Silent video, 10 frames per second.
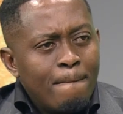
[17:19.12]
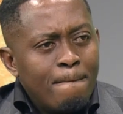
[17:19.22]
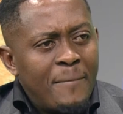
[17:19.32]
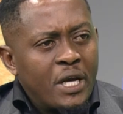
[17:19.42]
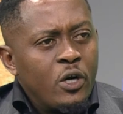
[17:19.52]

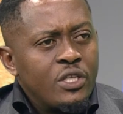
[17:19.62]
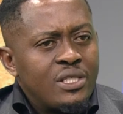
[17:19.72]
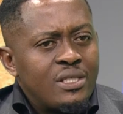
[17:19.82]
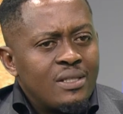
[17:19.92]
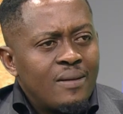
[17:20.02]

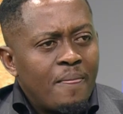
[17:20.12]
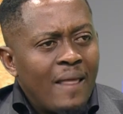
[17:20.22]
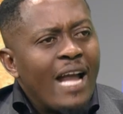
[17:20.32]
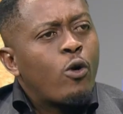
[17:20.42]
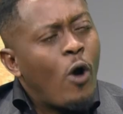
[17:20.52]
because
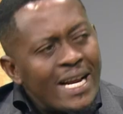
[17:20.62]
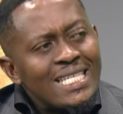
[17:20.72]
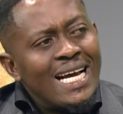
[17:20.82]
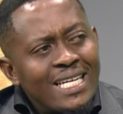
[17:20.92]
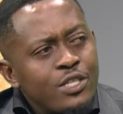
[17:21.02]
I
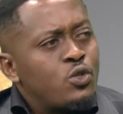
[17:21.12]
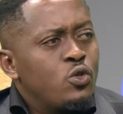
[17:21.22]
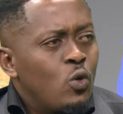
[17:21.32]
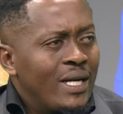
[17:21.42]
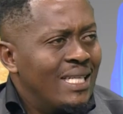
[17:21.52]
quite
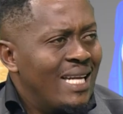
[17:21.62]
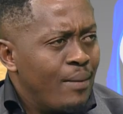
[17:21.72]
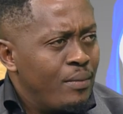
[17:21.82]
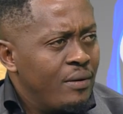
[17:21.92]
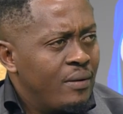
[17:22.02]
understood what had
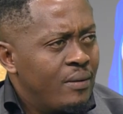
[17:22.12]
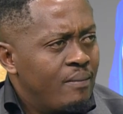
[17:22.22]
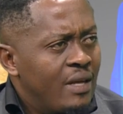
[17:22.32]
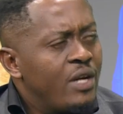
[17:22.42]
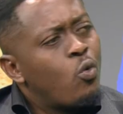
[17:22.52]
happened
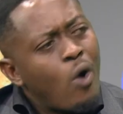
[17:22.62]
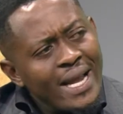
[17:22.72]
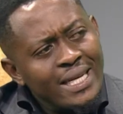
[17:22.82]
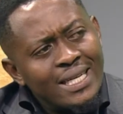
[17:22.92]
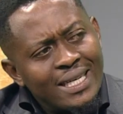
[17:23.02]
and why
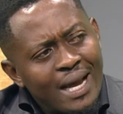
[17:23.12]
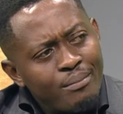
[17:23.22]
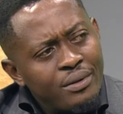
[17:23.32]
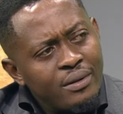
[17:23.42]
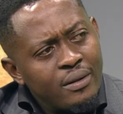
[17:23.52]
it had
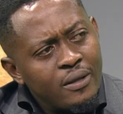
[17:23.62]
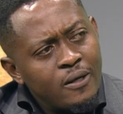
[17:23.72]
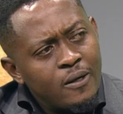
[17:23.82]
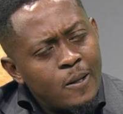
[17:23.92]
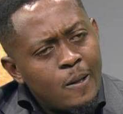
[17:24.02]
happened.
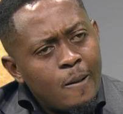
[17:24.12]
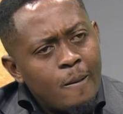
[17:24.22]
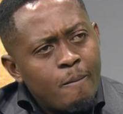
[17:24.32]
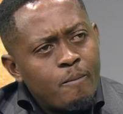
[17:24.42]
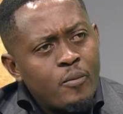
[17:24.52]

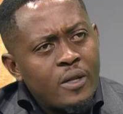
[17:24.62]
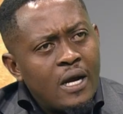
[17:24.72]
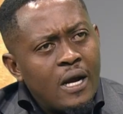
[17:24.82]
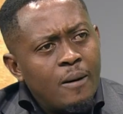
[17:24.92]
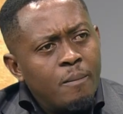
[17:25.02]

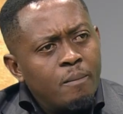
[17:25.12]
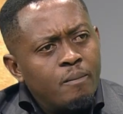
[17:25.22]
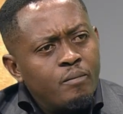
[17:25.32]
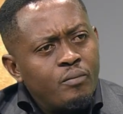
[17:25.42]
And